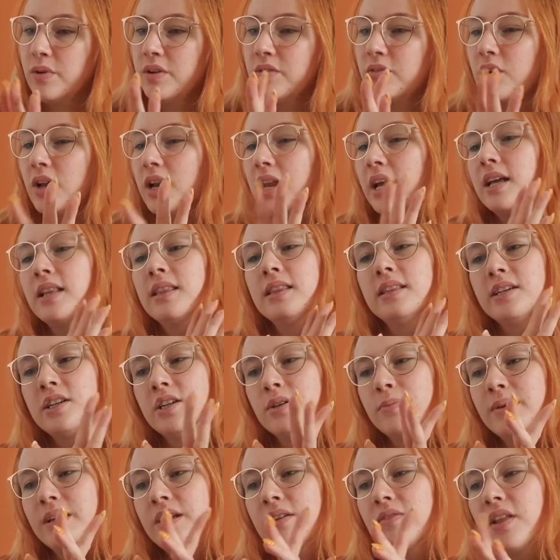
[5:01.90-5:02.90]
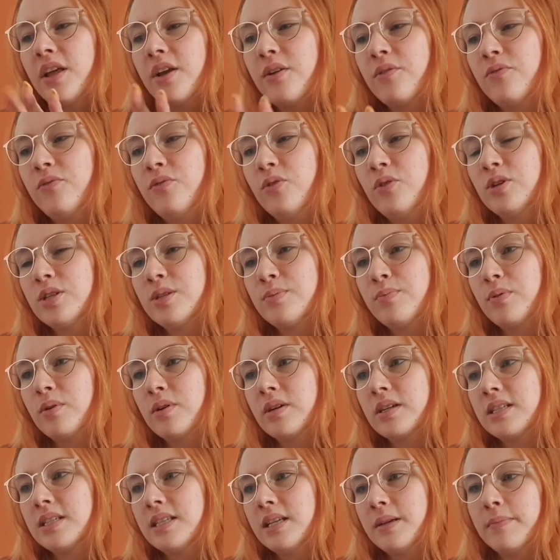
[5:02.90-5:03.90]
we've got like a little bit of like forced
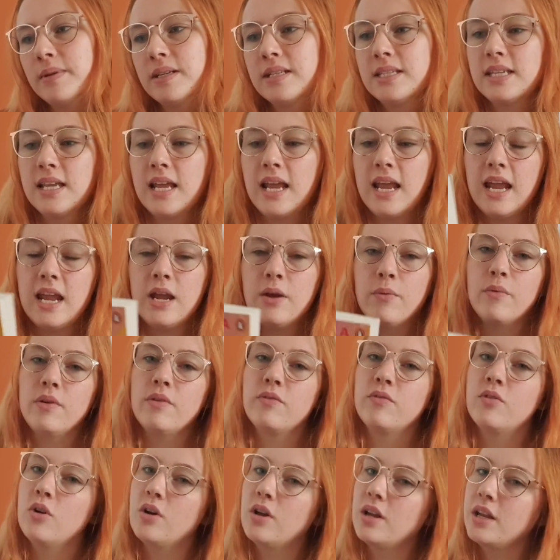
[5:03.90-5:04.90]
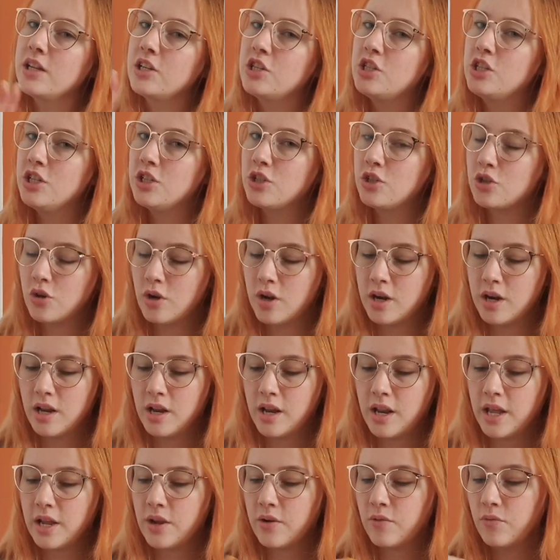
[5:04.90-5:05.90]
proximity. We've got like she's trying to
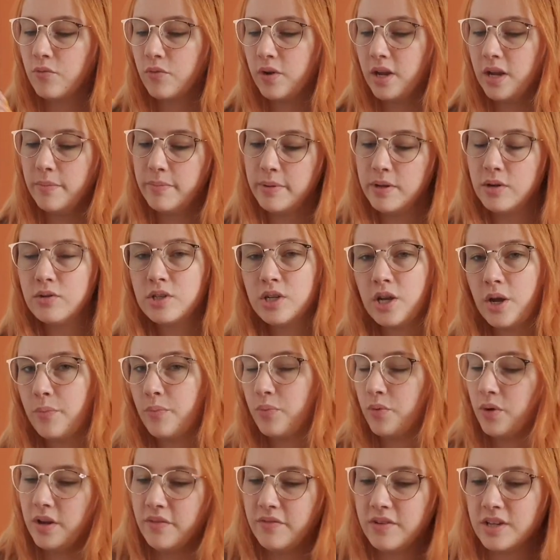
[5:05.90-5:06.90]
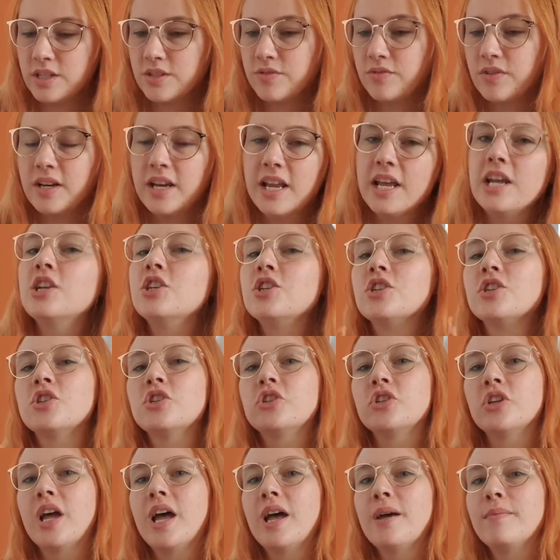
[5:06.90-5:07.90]
like rebuild her previous
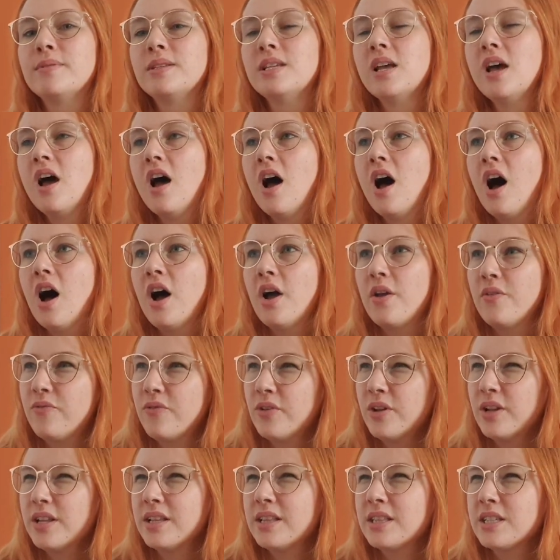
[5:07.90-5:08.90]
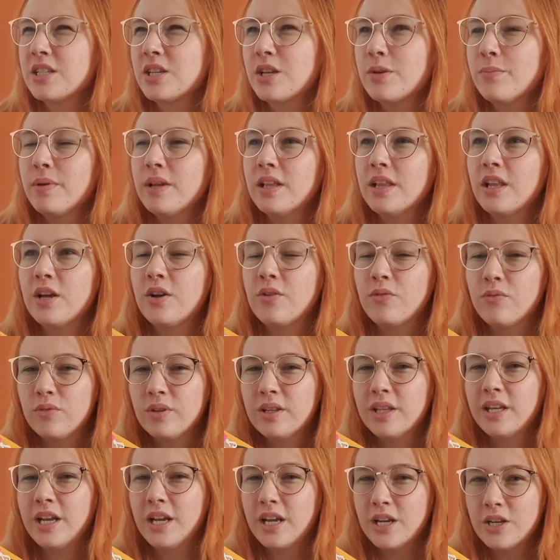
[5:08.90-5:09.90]
relationships. I feel like this could be like a
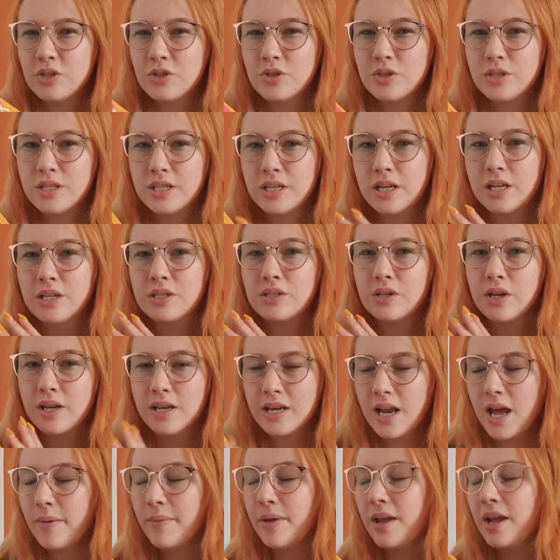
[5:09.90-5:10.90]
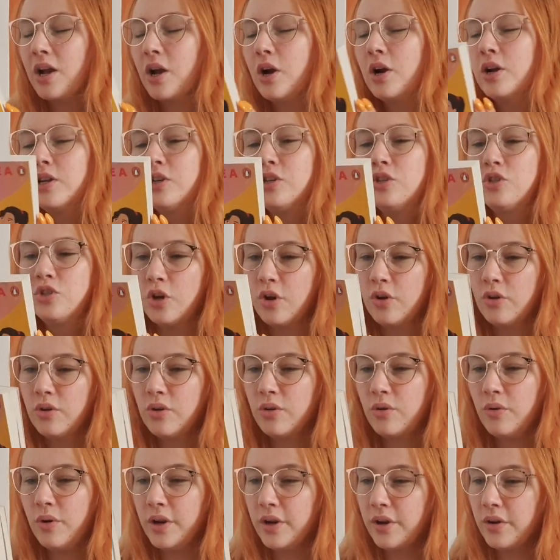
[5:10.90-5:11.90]
really interesting dynamic. I
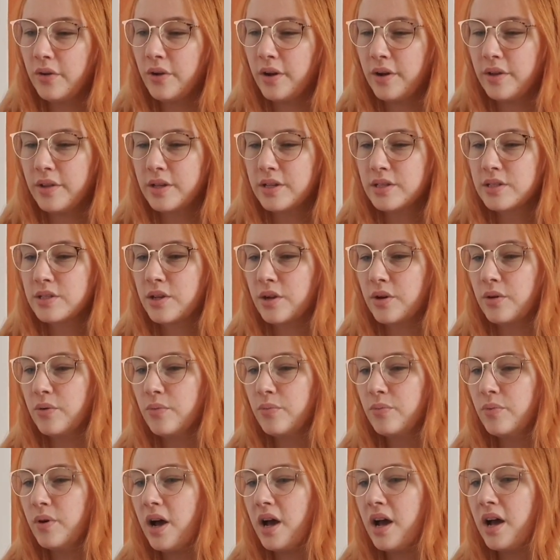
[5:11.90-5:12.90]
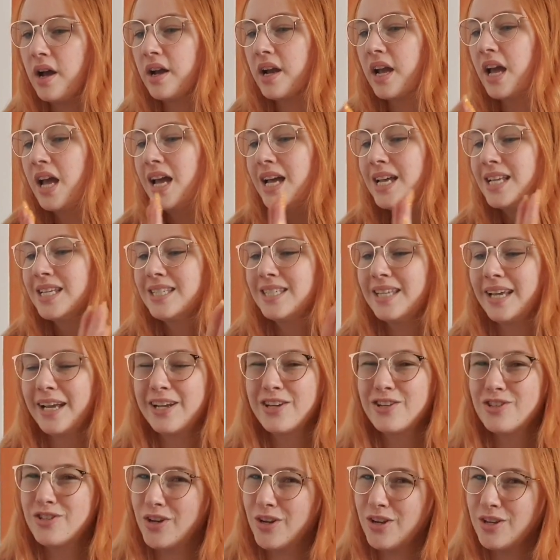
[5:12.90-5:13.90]
don't quite know how that's gonna work.
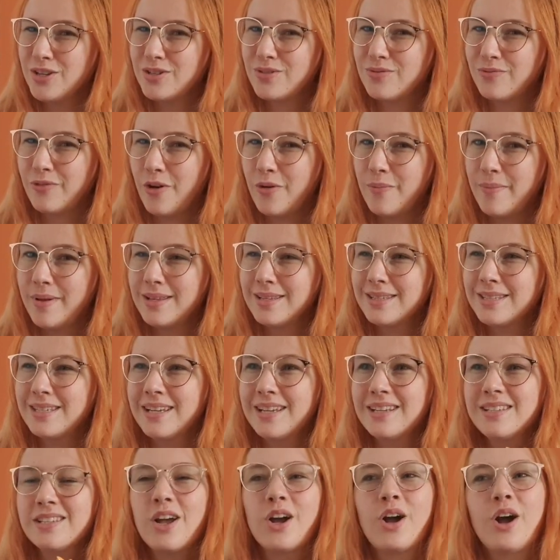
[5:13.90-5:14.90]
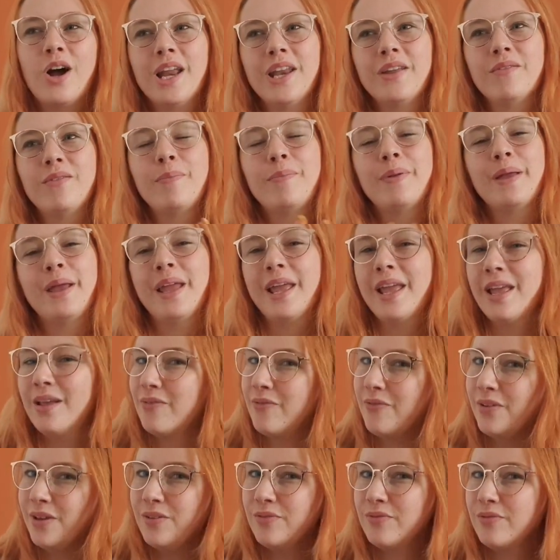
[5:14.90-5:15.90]
Second chance romances are kind of a bit
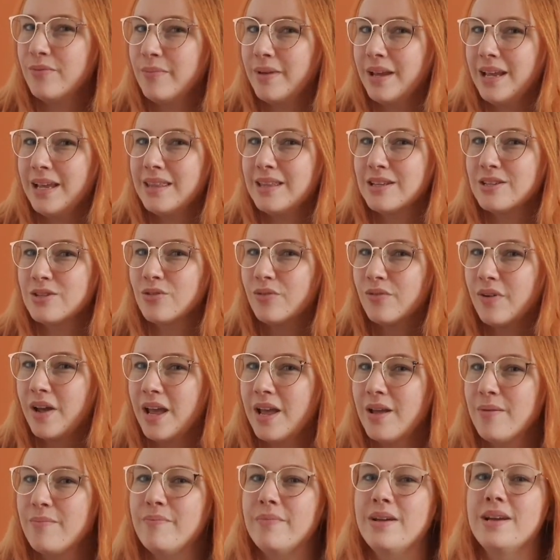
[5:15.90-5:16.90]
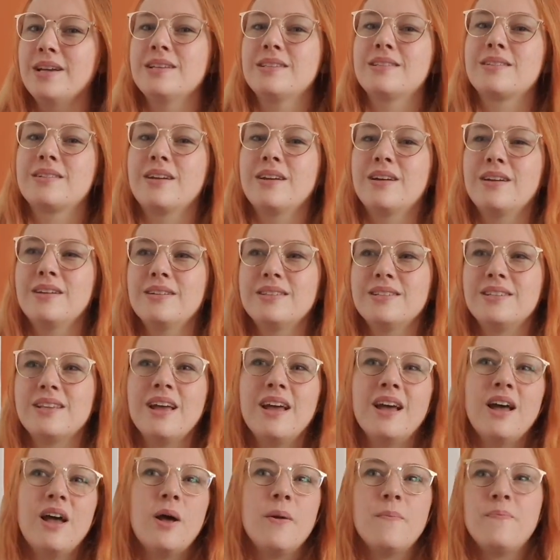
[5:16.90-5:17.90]
iffy for me. They're sort of hit and miss, because
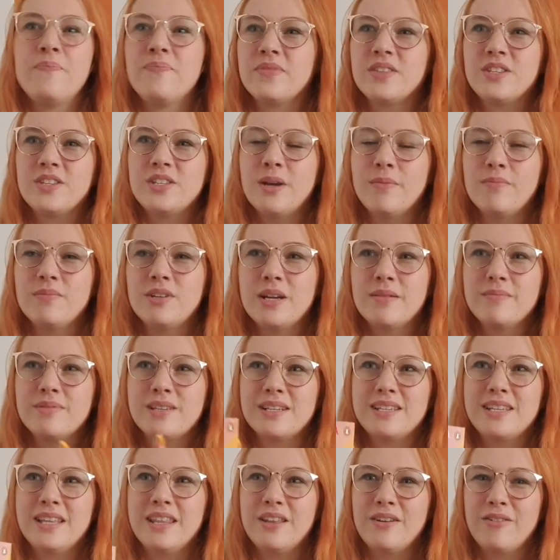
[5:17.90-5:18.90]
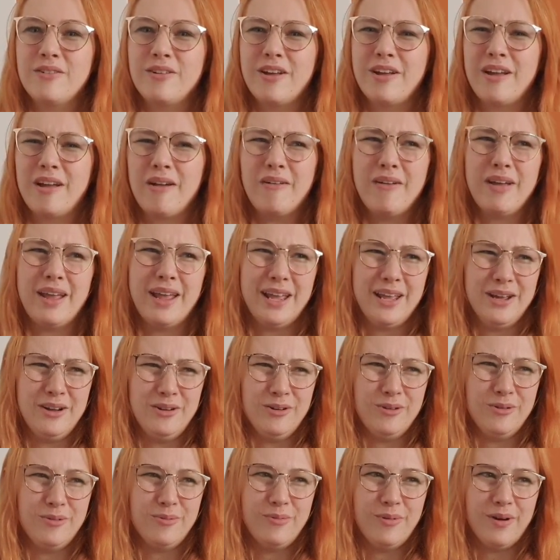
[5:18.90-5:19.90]
sometimes I sit there and I go,
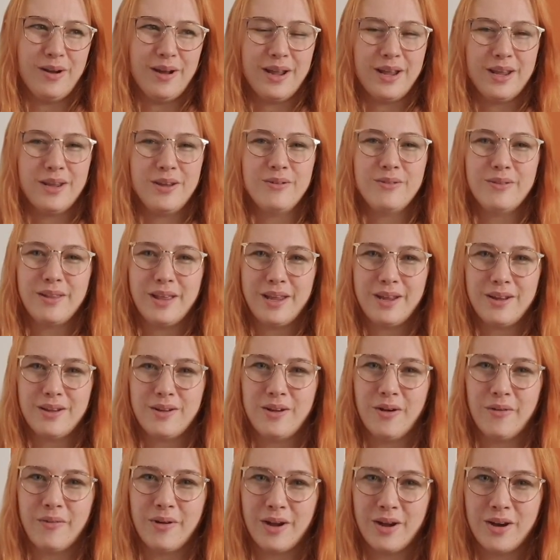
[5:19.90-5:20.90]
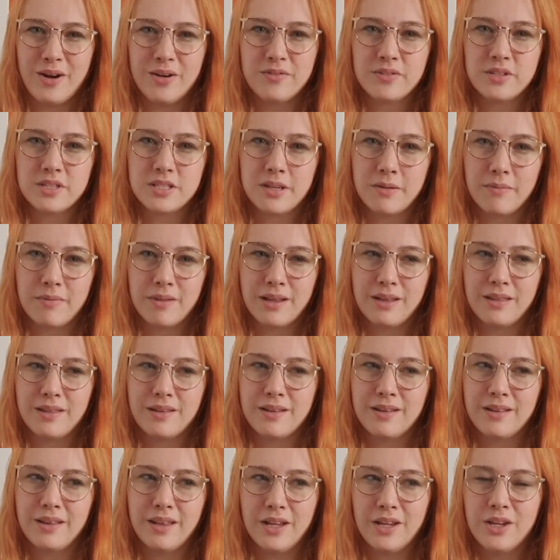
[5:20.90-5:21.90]
ew, why are you like going after something
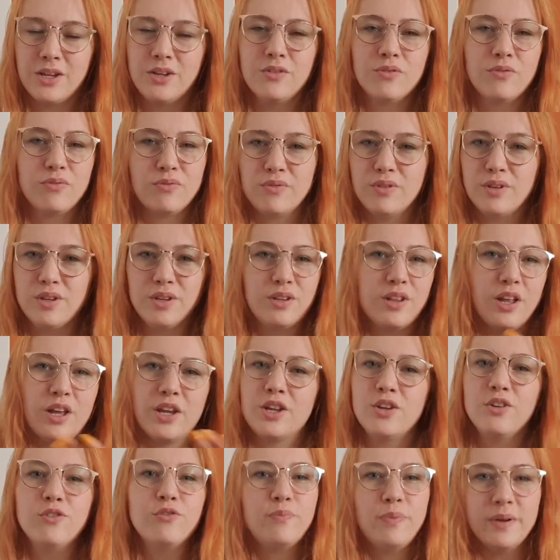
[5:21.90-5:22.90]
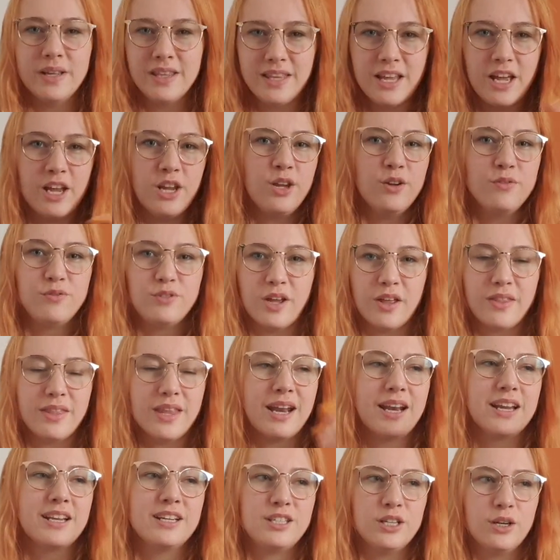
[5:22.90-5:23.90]
that like you've been there, you've done
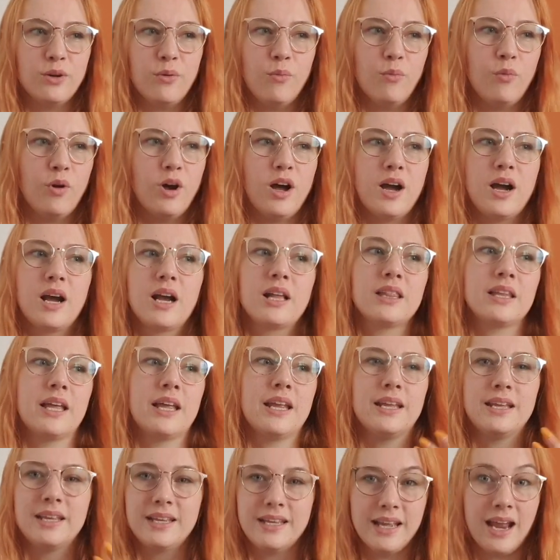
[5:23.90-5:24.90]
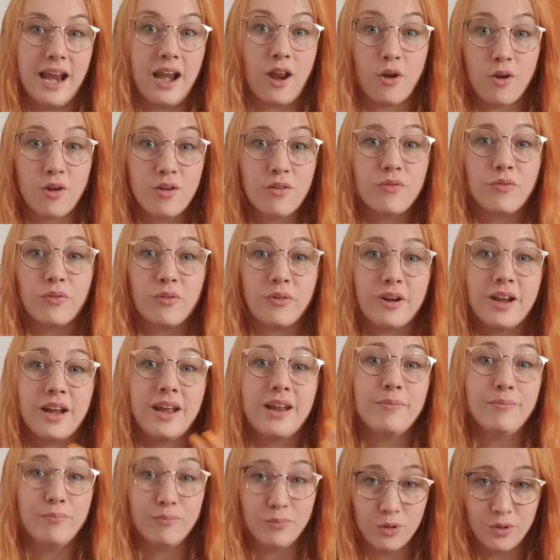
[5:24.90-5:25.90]
that, it didn't work, like get over
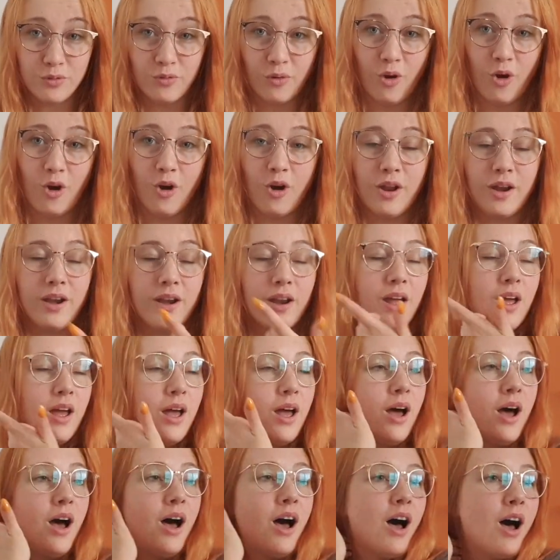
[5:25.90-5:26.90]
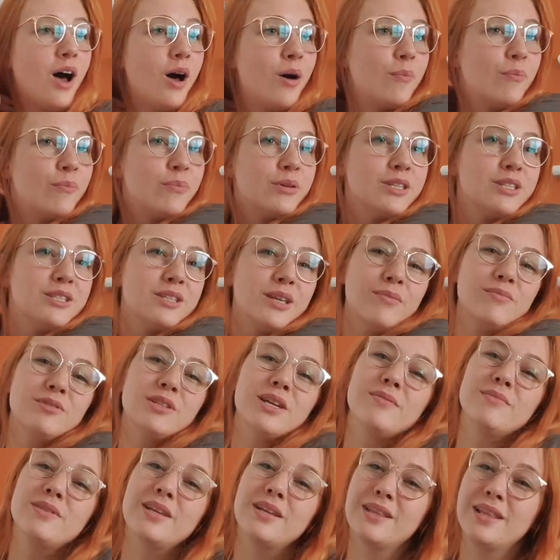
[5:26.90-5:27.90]
it, move on. But
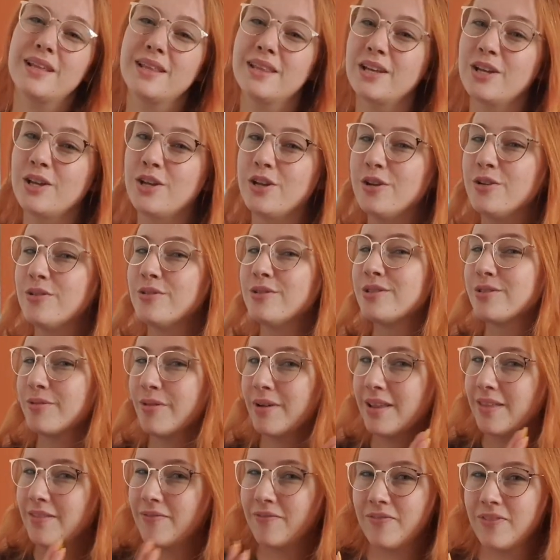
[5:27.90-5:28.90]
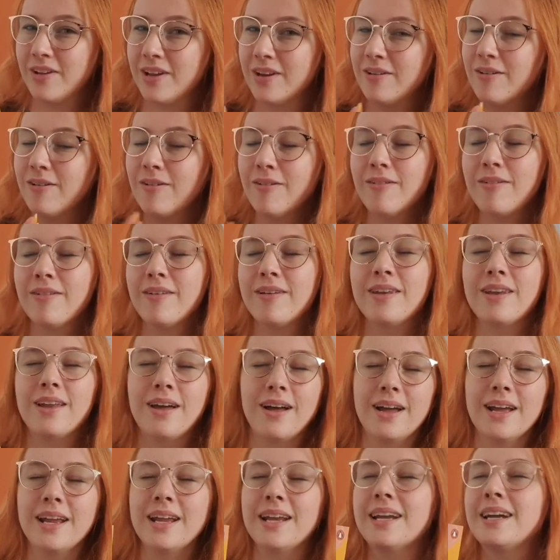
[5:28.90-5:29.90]
sometimes I think they're cute. So I feel
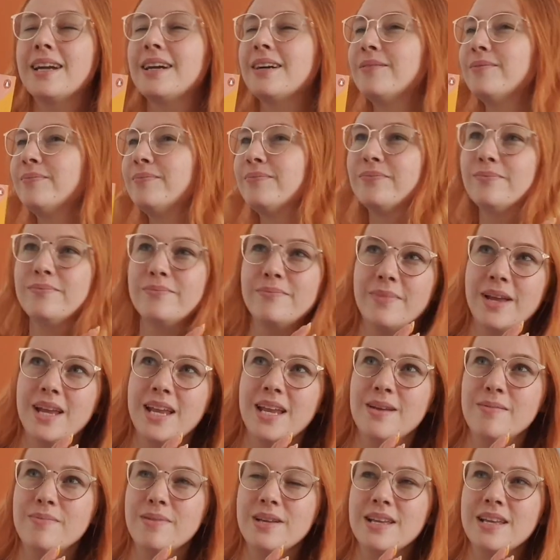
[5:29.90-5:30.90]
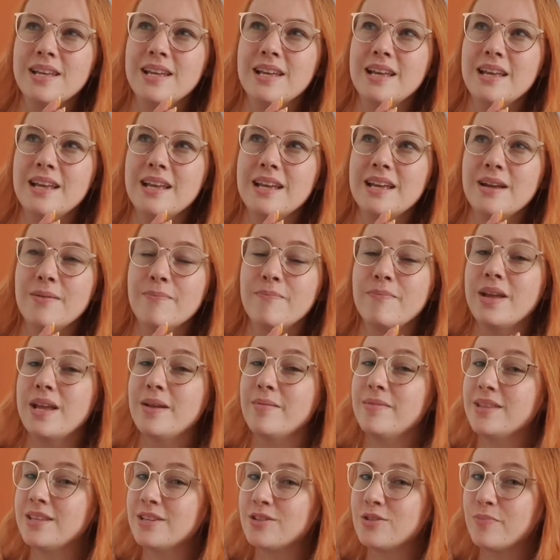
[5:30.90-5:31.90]
like maybe
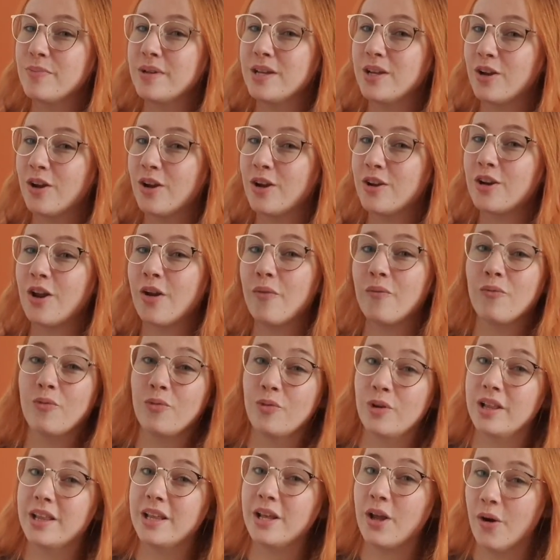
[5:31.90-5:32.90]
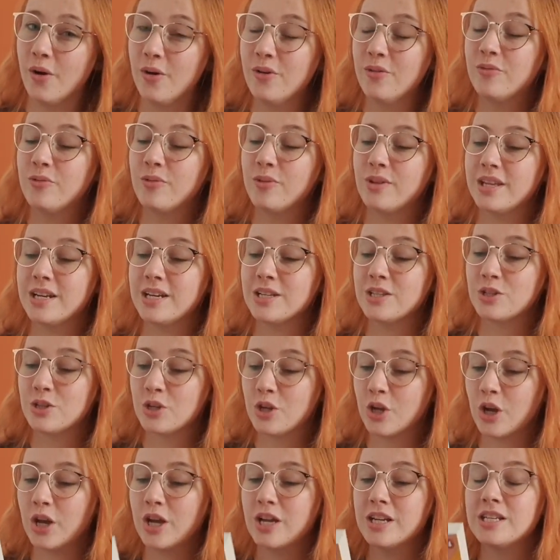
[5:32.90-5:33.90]
this will be good. I'm really hopeful that it's
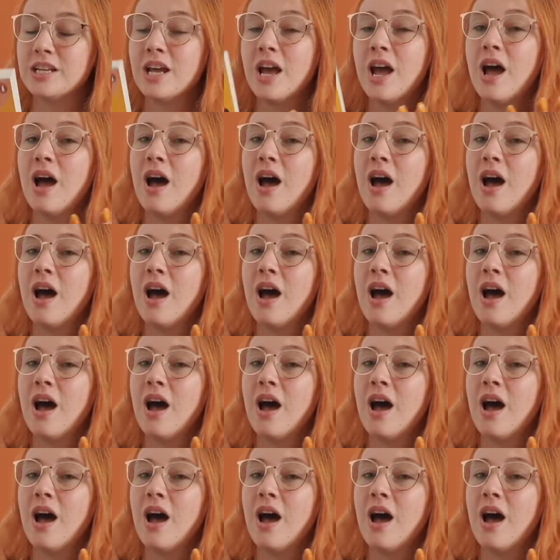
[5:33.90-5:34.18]
good.